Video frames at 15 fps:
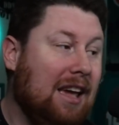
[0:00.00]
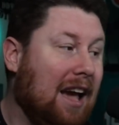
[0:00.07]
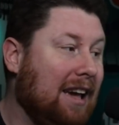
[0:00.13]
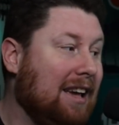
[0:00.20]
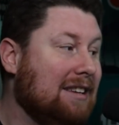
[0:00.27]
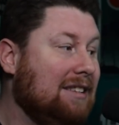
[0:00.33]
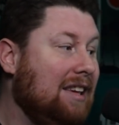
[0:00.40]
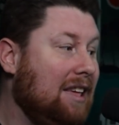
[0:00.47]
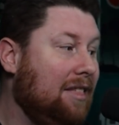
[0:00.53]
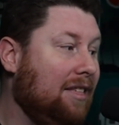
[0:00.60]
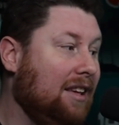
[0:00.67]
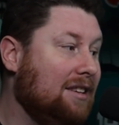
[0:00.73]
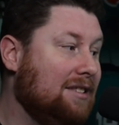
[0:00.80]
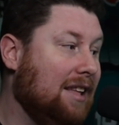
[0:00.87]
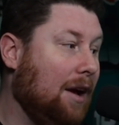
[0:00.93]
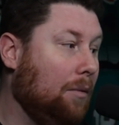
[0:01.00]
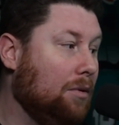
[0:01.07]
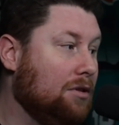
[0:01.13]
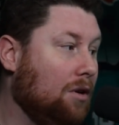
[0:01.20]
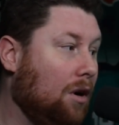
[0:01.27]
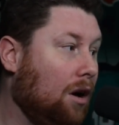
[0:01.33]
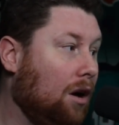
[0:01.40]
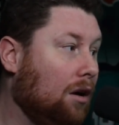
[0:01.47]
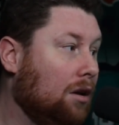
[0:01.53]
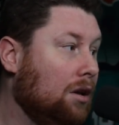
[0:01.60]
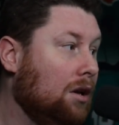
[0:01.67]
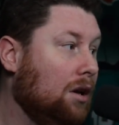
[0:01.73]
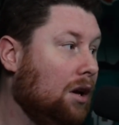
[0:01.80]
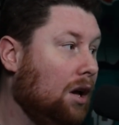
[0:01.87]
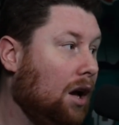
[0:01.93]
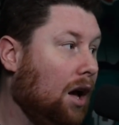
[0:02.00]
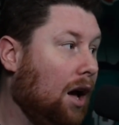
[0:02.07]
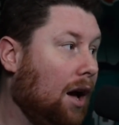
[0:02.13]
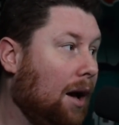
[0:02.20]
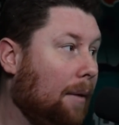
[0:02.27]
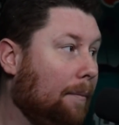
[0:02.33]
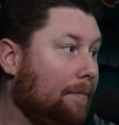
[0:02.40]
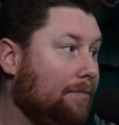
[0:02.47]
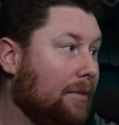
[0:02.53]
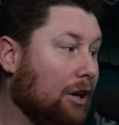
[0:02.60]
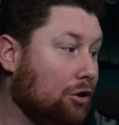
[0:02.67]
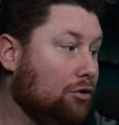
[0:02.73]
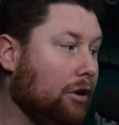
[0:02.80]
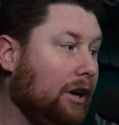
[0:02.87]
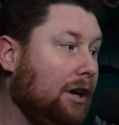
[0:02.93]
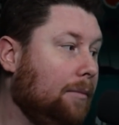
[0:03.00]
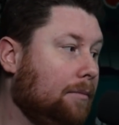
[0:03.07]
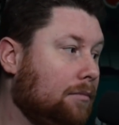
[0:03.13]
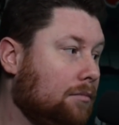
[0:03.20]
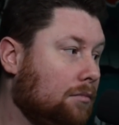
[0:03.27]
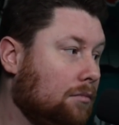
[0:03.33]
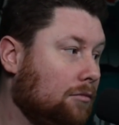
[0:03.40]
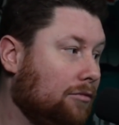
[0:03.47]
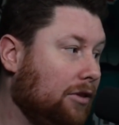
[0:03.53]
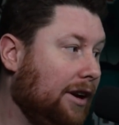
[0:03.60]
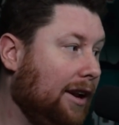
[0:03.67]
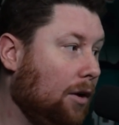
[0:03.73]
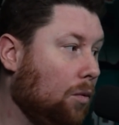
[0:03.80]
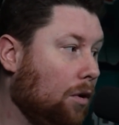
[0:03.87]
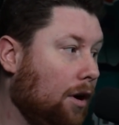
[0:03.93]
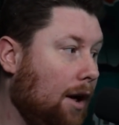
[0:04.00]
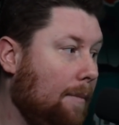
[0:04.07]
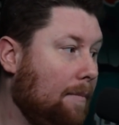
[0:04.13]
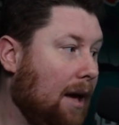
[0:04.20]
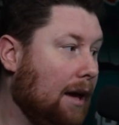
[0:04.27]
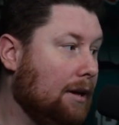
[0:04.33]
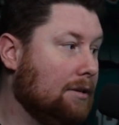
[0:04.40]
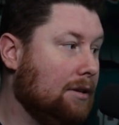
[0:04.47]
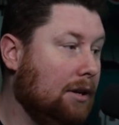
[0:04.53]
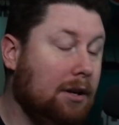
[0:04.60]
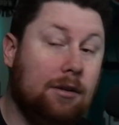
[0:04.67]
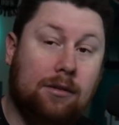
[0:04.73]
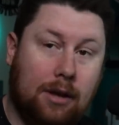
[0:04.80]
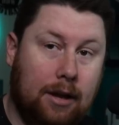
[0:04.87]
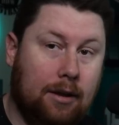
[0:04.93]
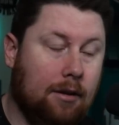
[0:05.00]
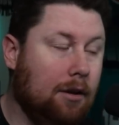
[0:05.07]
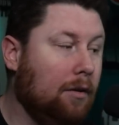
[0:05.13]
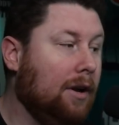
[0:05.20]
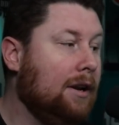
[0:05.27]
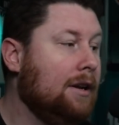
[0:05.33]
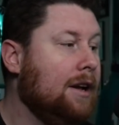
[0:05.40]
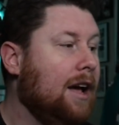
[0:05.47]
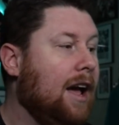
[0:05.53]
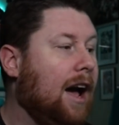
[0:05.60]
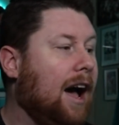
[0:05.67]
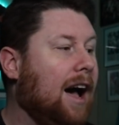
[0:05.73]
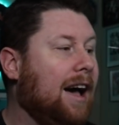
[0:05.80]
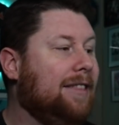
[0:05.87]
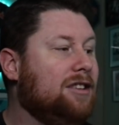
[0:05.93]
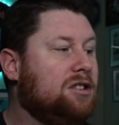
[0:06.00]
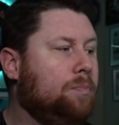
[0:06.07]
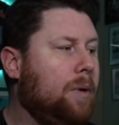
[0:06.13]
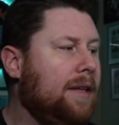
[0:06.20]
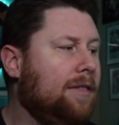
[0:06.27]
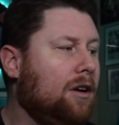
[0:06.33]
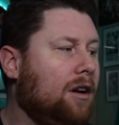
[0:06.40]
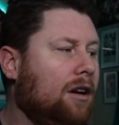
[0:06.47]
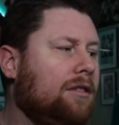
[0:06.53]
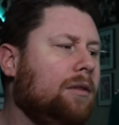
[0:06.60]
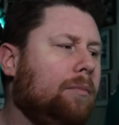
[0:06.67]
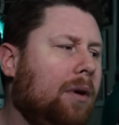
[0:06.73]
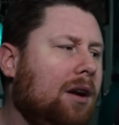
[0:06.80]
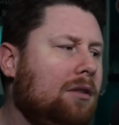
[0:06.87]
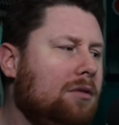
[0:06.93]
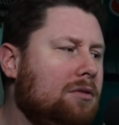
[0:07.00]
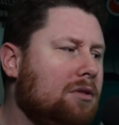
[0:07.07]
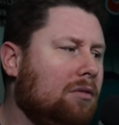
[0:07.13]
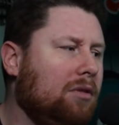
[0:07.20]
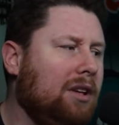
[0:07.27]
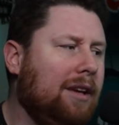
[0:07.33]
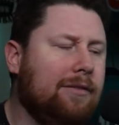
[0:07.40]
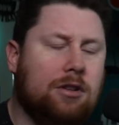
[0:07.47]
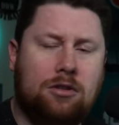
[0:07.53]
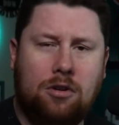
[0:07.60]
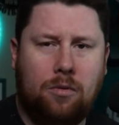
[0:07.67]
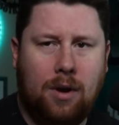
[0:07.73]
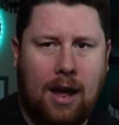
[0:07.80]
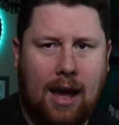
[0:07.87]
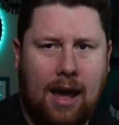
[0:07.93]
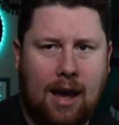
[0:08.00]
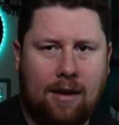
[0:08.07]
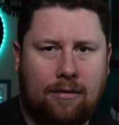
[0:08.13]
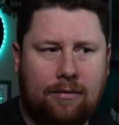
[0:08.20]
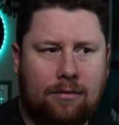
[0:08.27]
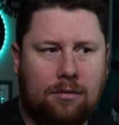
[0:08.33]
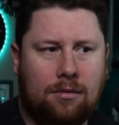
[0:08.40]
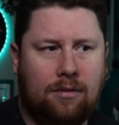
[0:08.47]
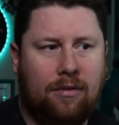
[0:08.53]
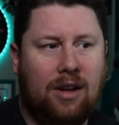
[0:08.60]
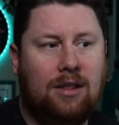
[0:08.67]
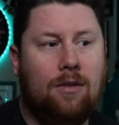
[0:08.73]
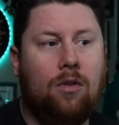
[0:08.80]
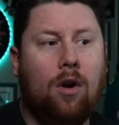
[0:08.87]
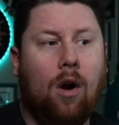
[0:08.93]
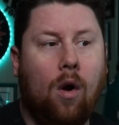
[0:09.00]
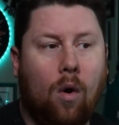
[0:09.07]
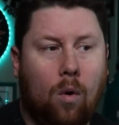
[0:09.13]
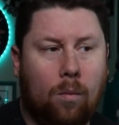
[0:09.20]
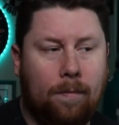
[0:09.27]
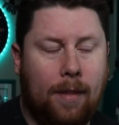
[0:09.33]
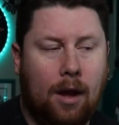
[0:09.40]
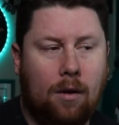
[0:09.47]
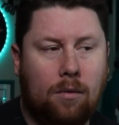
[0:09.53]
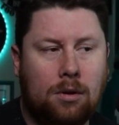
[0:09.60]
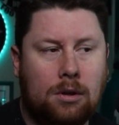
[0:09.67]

I guess he thinks that was all um, a dream reading Word Up magazine. How you doing? Uh, the spread there, the Broncos are only given two and a half. The fact that they're home though,